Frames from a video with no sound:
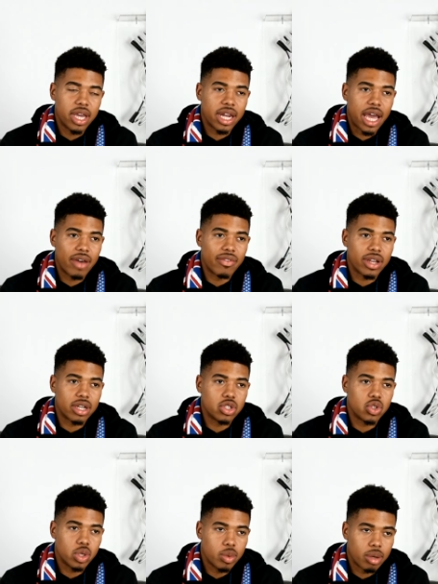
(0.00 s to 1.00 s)
have, like, a
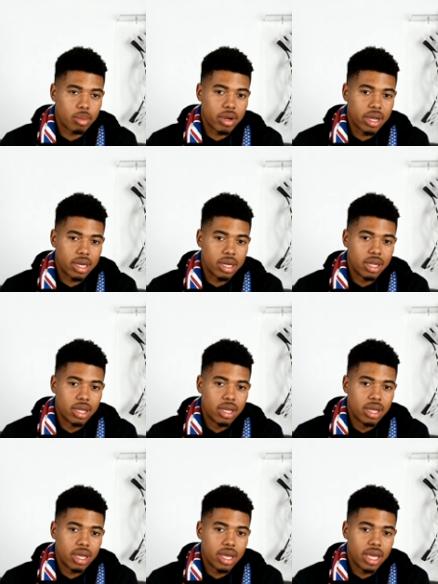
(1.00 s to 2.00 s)
streetwear brand
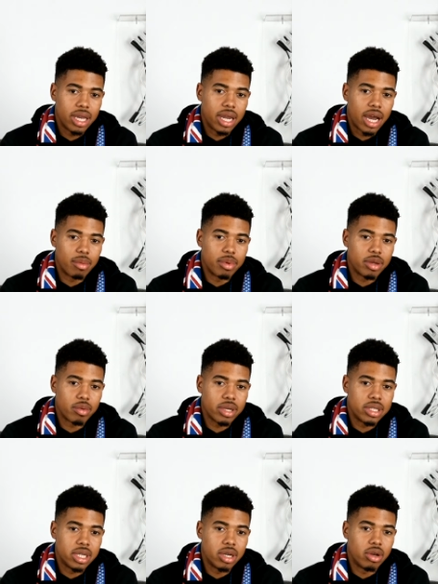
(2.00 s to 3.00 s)
and not be in
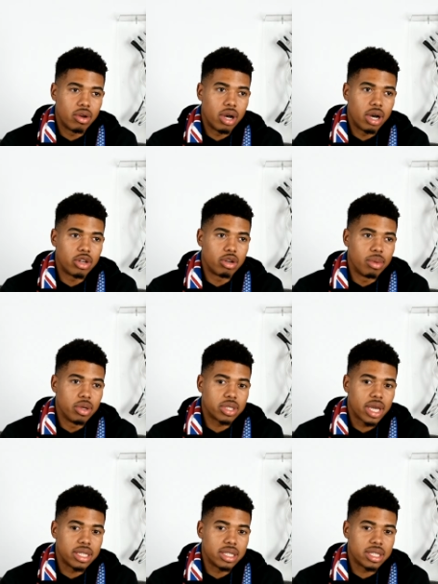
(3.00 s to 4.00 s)
retail under
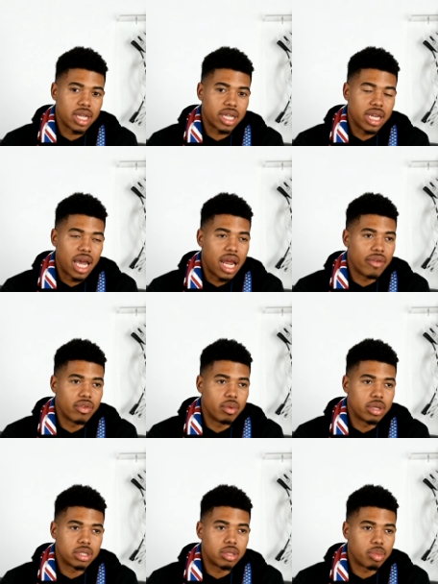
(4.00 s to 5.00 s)
most cases. Like, not
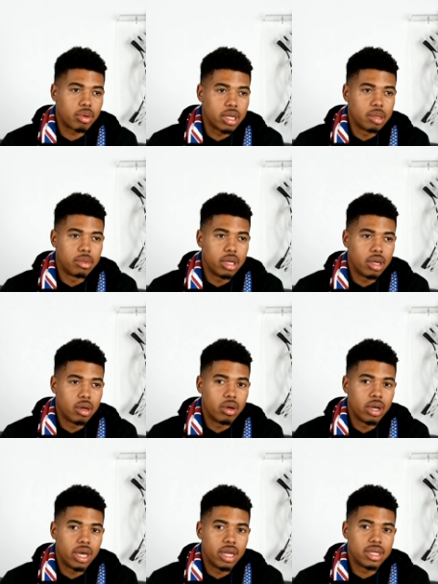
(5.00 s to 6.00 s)
everyone is supreme, you
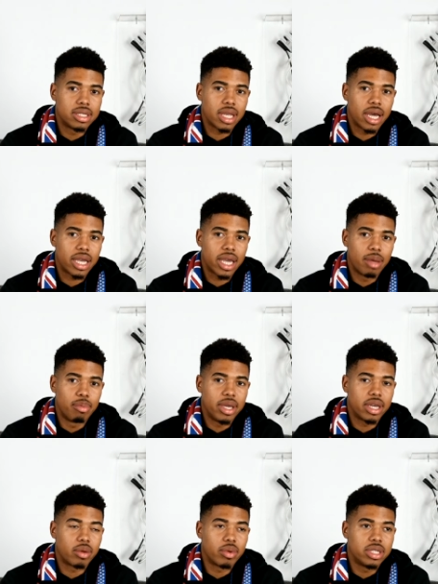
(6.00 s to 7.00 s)
know? And it's like,
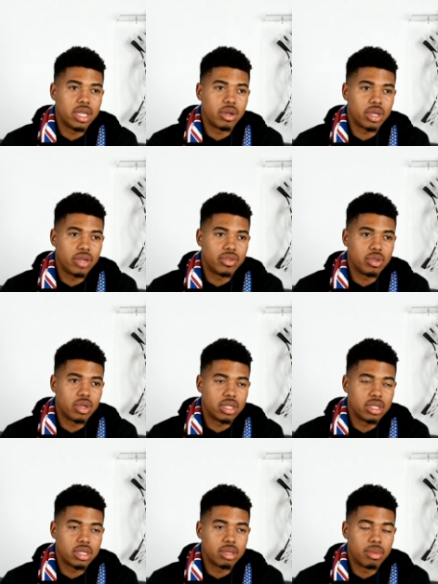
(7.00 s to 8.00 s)
being in retail gives you
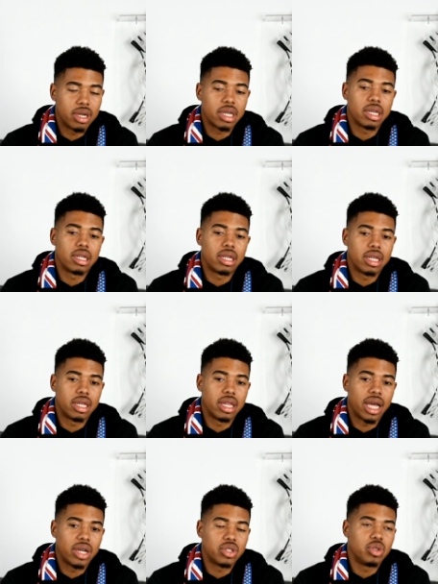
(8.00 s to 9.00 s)
consistent money and it
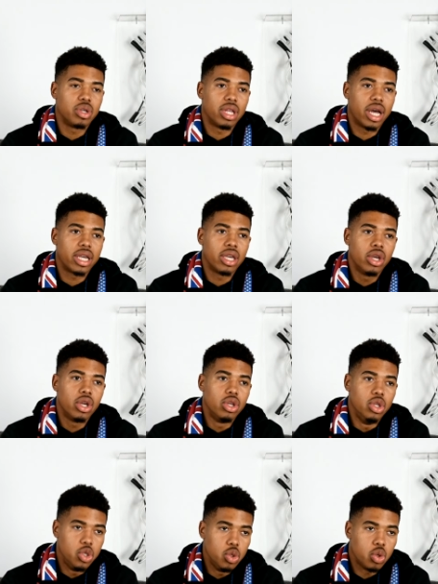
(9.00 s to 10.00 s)
allows you to, like,
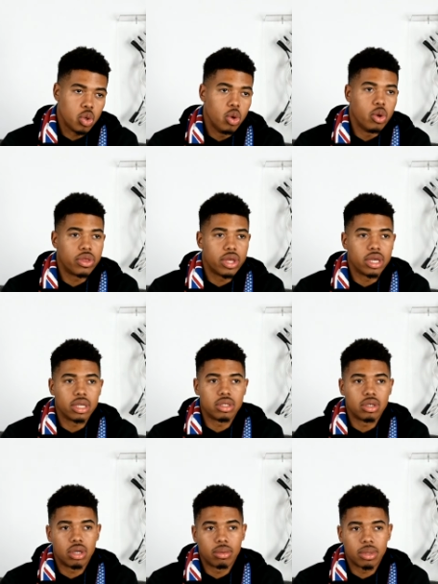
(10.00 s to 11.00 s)
do cool
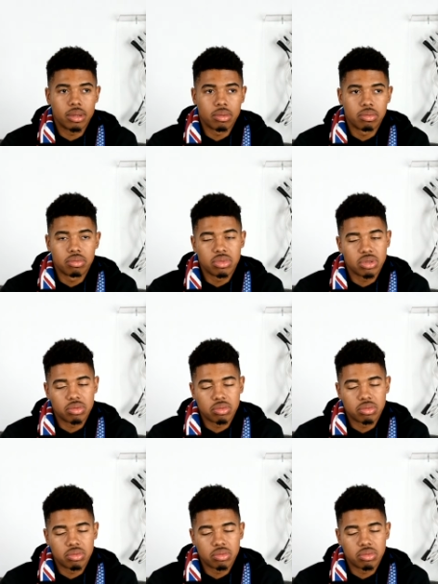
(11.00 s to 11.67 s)
things, you know what I mean? So.